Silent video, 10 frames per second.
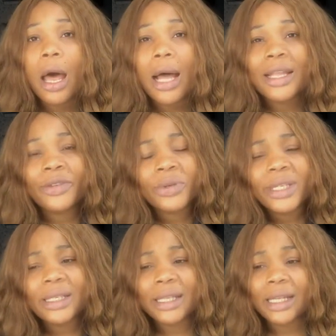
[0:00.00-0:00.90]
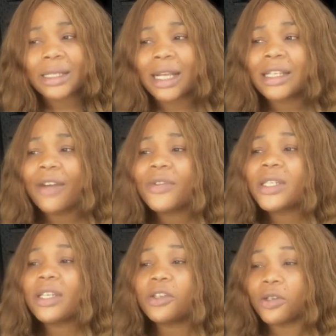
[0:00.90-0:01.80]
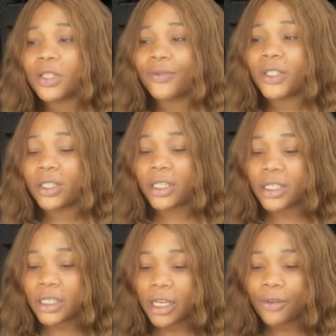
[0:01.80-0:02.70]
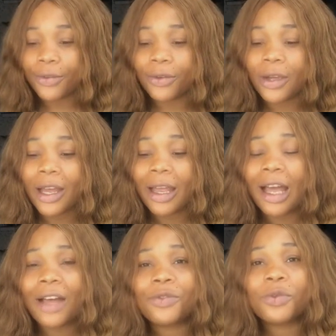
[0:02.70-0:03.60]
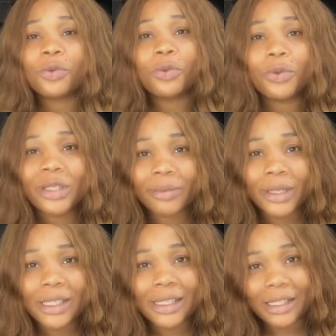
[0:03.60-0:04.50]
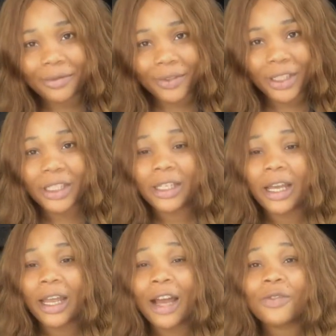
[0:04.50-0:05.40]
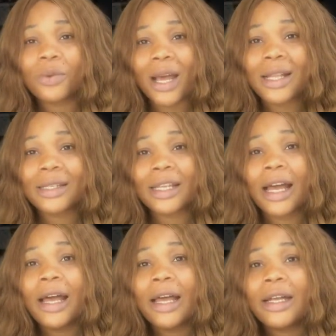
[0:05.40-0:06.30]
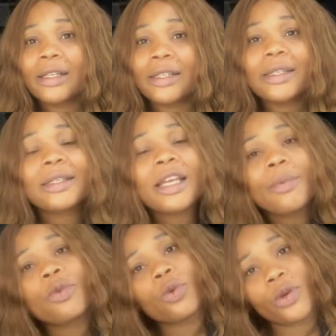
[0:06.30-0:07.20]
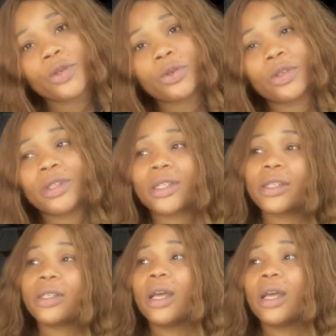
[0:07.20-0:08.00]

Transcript: And I noticed that at every stage of the interview, I have to go with my CV. I have to answer the same questions,